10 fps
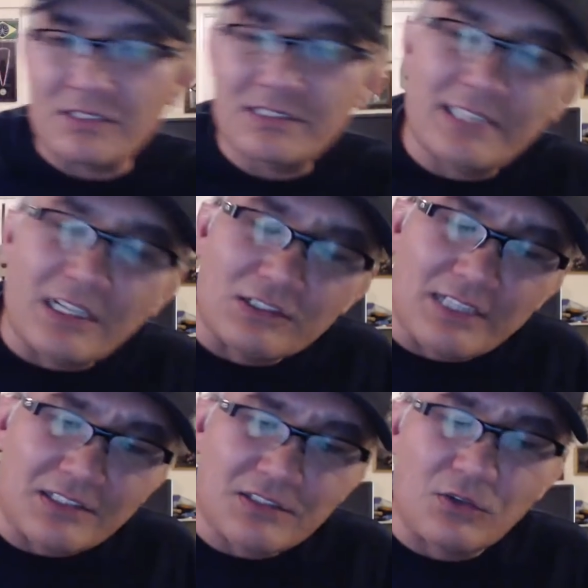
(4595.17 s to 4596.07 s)
tells
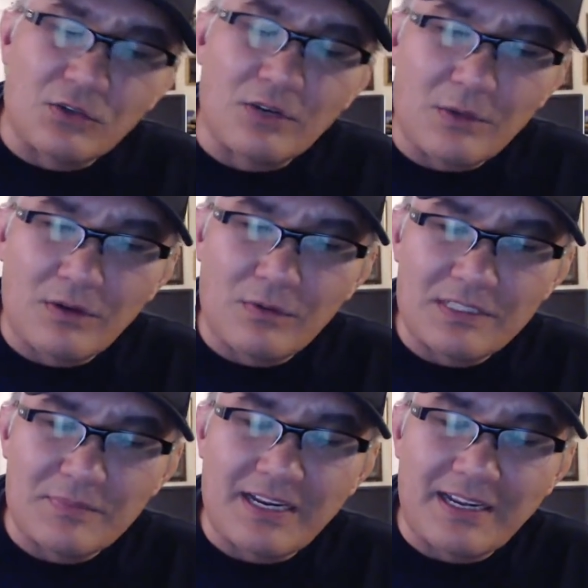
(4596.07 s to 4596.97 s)
that story where when
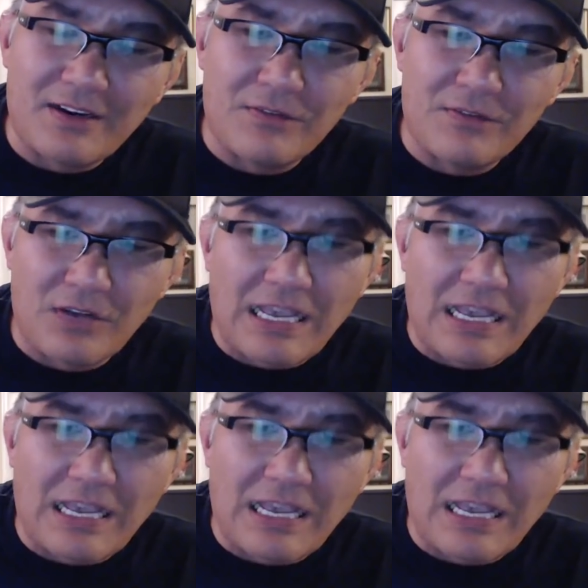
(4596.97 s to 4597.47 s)
he's being interviewed